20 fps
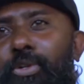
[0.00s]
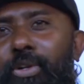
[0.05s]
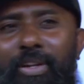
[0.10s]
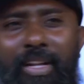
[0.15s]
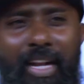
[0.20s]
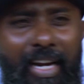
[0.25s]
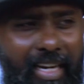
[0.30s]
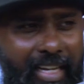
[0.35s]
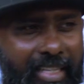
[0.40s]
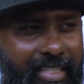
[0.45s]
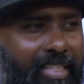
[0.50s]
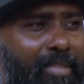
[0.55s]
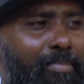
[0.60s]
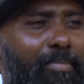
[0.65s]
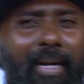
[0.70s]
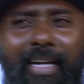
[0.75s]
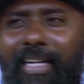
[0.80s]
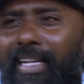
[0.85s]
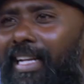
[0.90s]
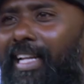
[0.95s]
show. No, that
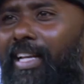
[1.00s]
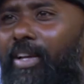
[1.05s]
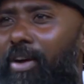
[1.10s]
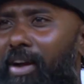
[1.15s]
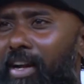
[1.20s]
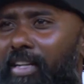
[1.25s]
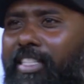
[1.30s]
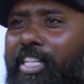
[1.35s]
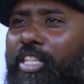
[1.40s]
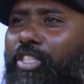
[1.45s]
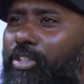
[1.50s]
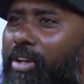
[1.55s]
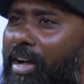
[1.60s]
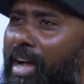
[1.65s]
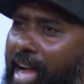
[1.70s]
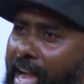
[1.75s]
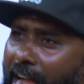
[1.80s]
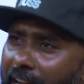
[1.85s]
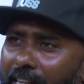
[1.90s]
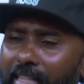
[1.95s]
doesn't matter. Like God sees
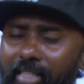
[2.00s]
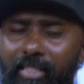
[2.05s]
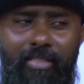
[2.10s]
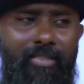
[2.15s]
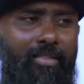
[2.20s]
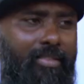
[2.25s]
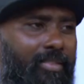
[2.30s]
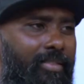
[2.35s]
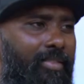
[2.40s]
your heart.